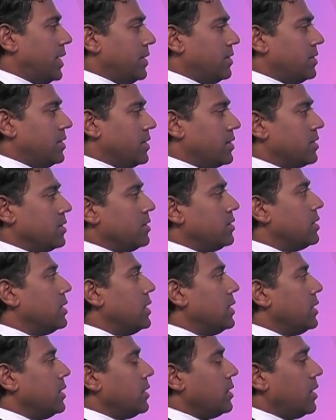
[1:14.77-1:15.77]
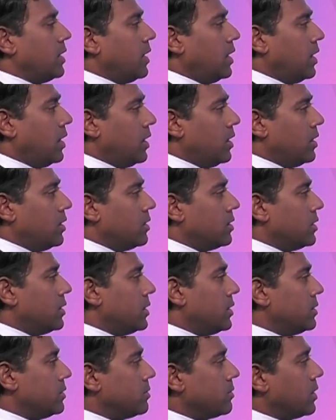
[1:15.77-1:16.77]
that doesn't
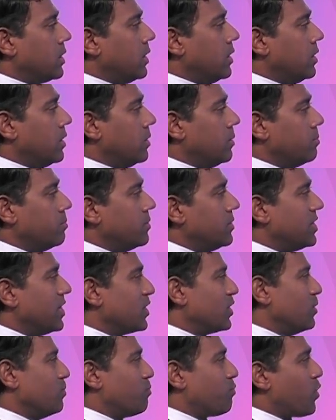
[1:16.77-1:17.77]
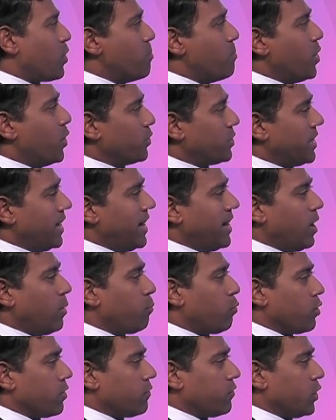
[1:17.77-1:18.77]
uh, Uh, doesn't promote that
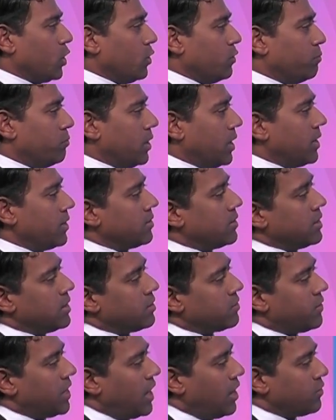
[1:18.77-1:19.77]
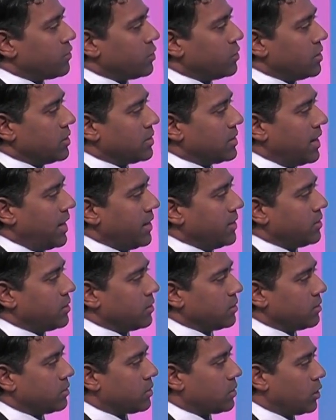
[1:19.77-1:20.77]
upward flow of blood, these valves are designed
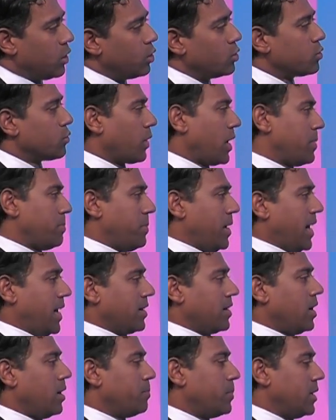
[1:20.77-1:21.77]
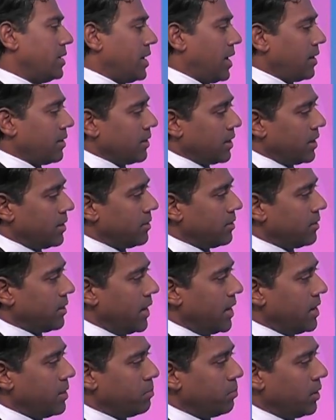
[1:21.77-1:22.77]
to close right back up and not let
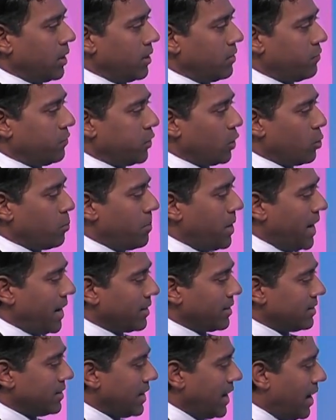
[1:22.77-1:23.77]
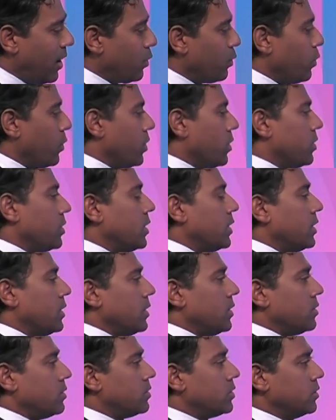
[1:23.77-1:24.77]
any blood flow back downward
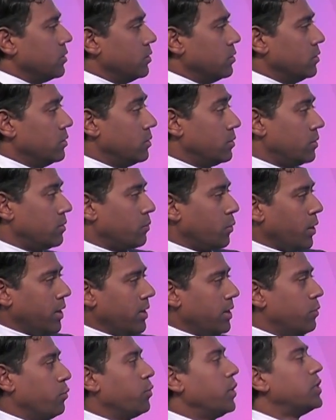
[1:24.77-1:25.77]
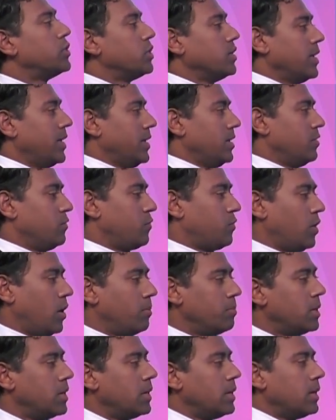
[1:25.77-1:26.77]
to where it originated from.